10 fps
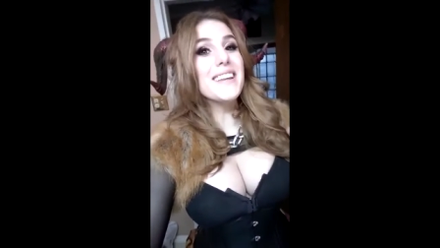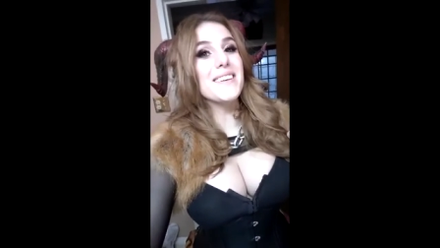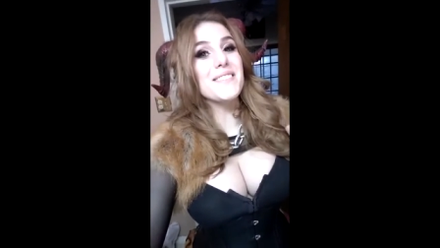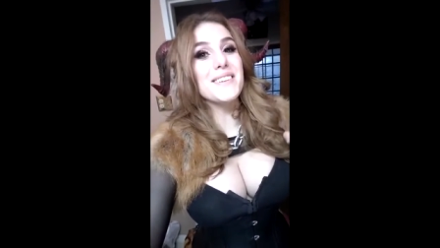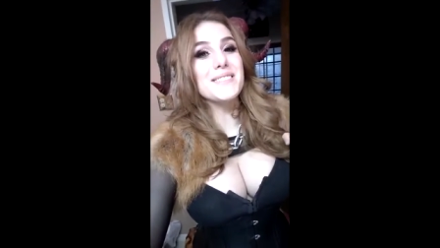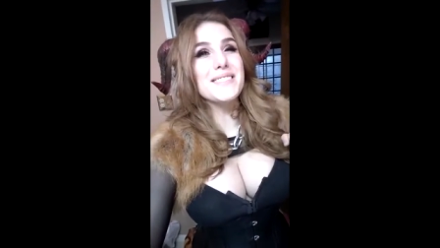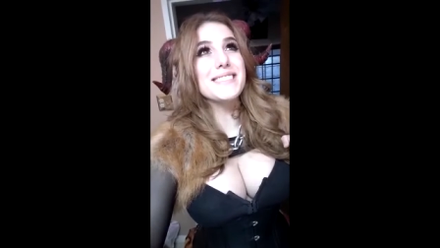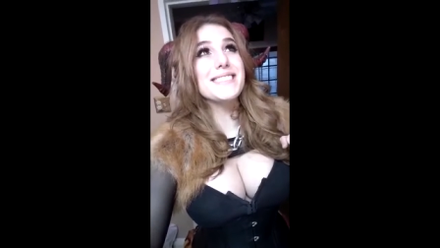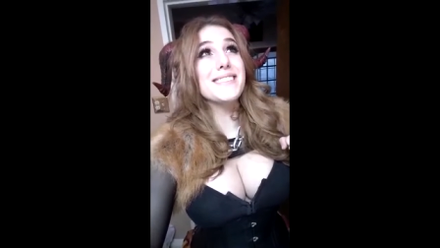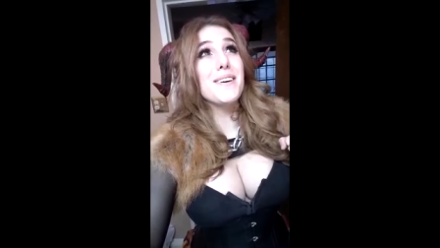I love
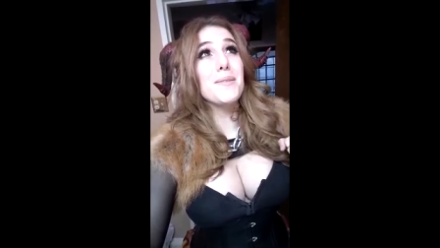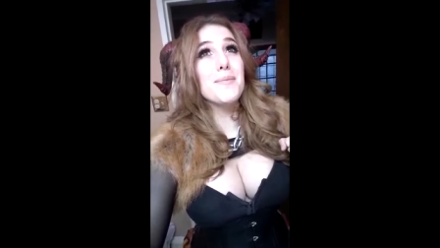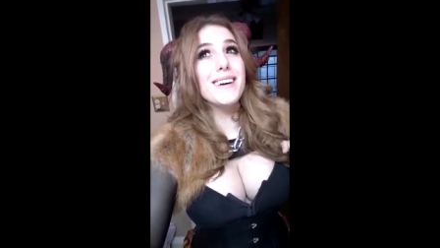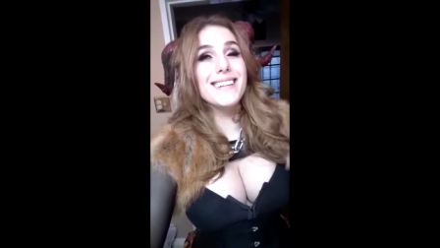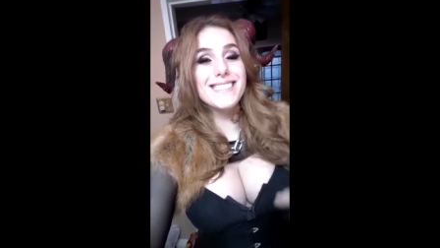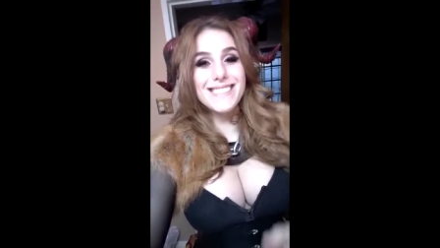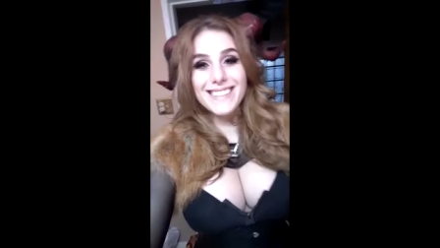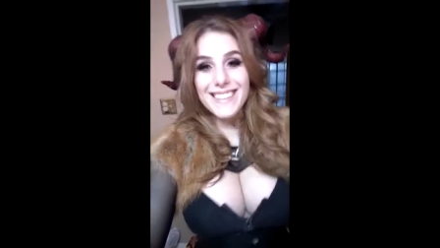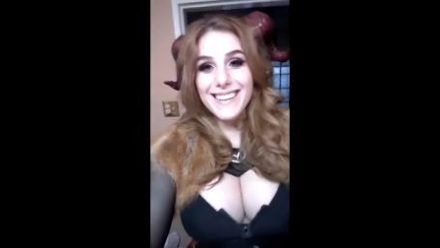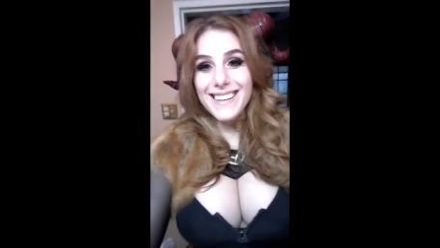Christmas so much.
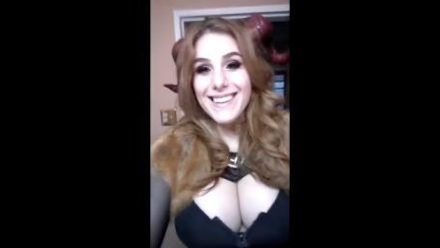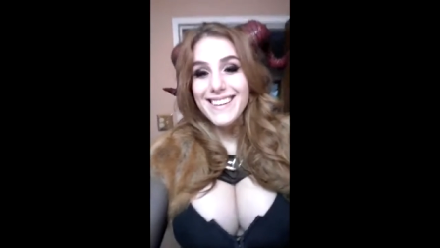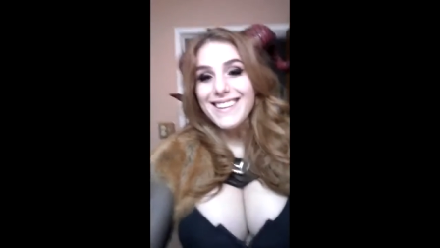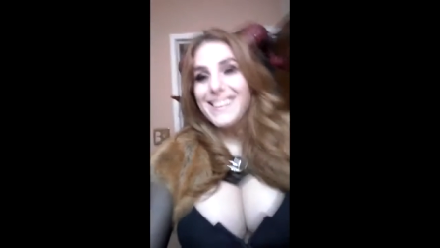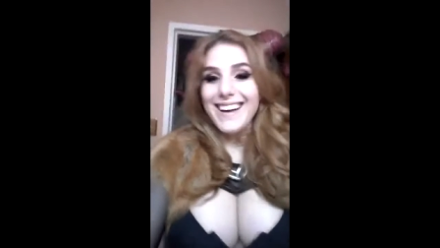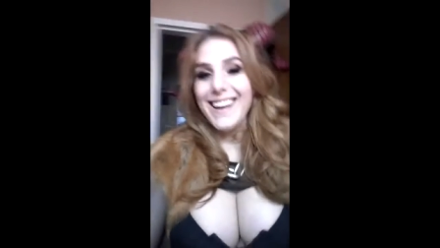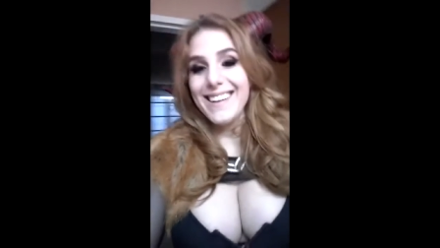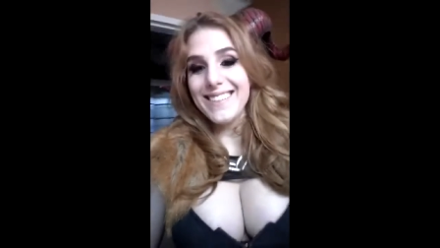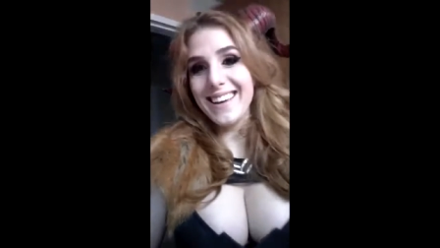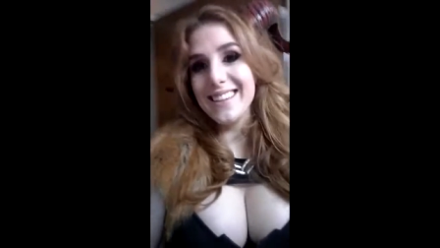Ah,
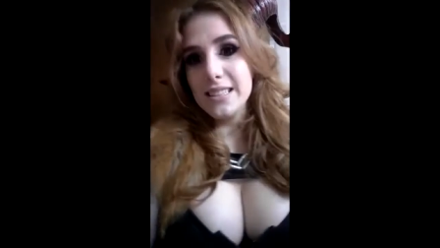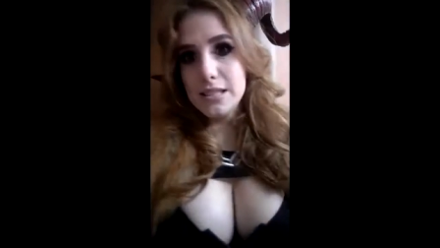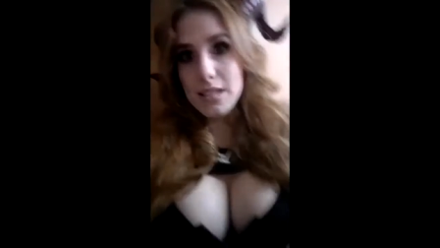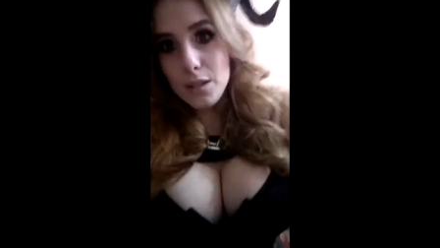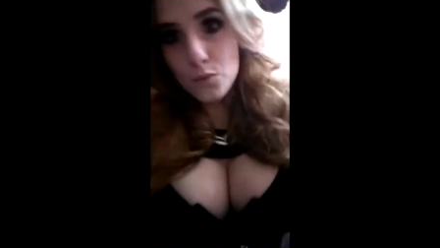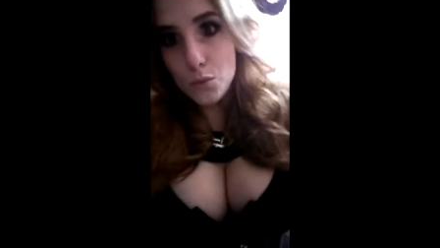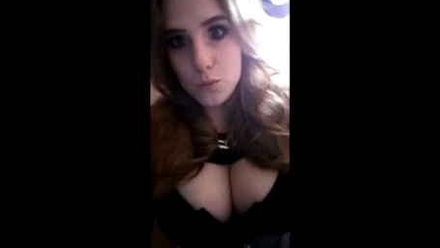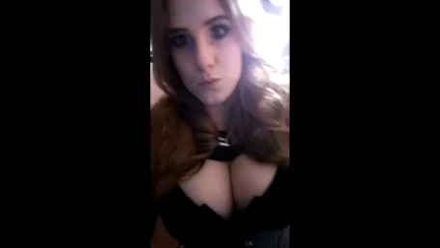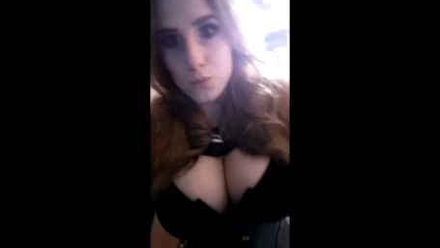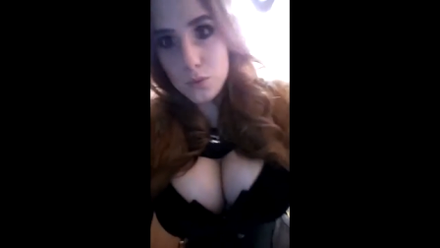okay,
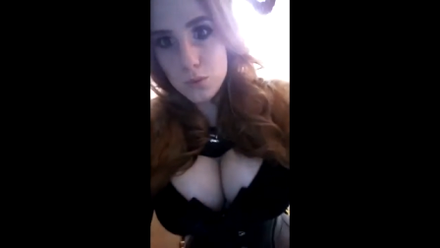let's